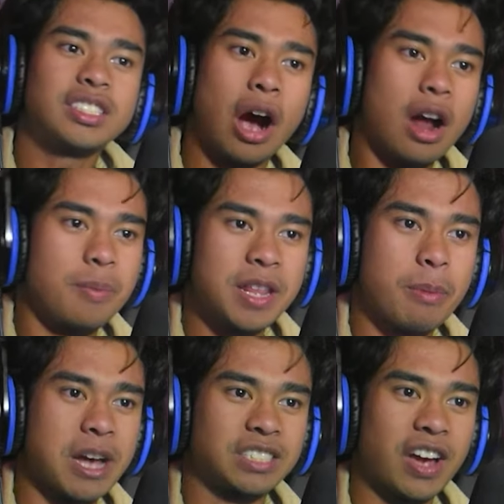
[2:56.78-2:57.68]
gotta be the
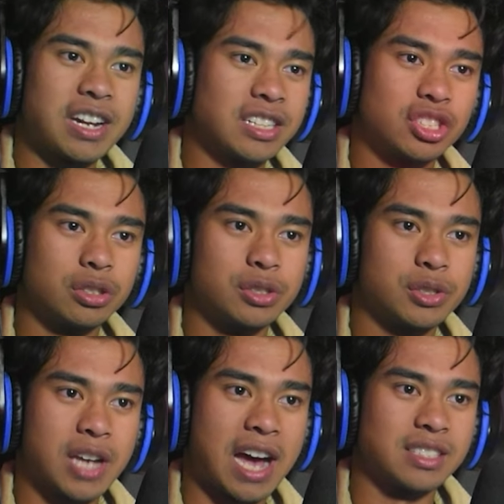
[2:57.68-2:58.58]
best fight in Jujutsu
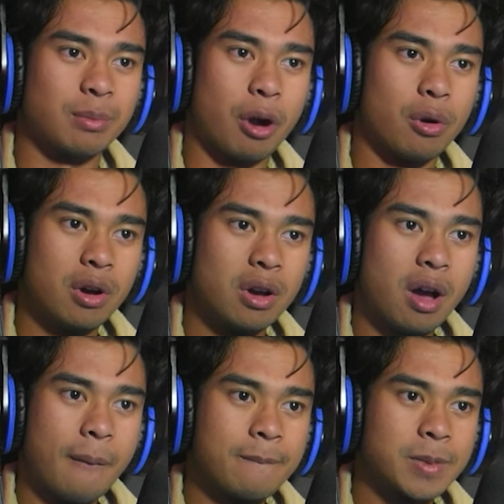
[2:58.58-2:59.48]
Kaisen, bro.
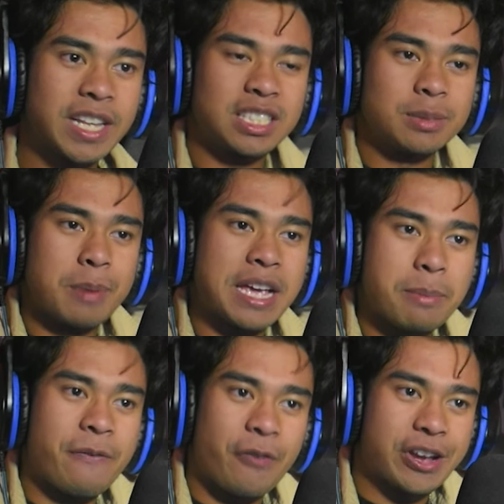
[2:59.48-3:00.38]
This is making
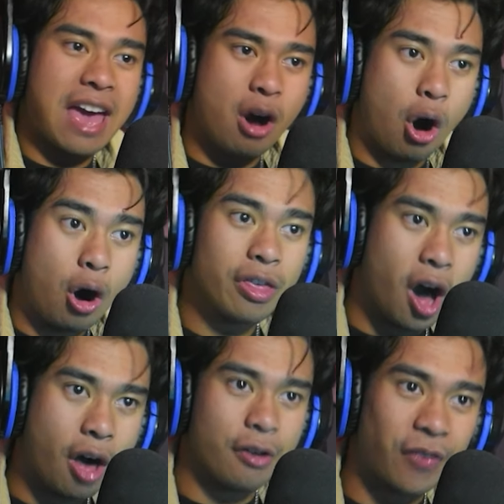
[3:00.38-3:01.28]
me forget all the
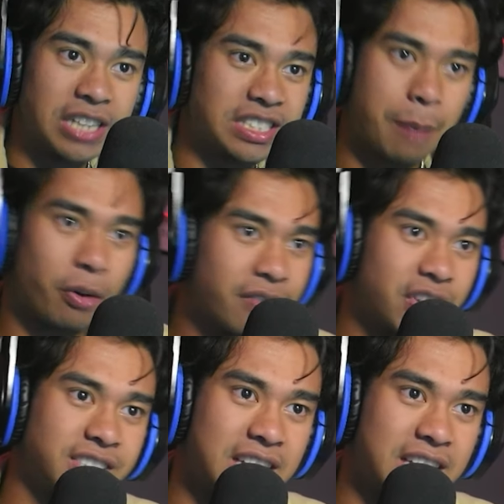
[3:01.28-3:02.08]
other fights that previously